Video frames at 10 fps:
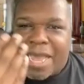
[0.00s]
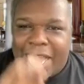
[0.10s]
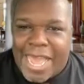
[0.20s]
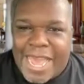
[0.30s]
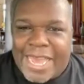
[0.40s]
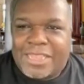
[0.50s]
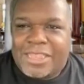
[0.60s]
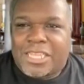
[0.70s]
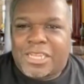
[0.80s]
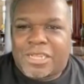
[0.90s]
I had
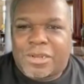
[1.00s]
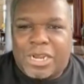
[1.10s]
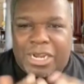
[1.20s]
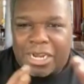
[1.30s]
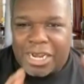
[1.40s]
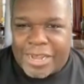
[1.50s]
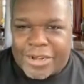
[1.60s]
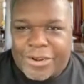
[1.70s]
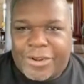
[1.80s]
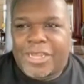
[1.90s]
the
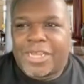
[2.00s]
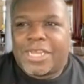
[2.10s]
letter,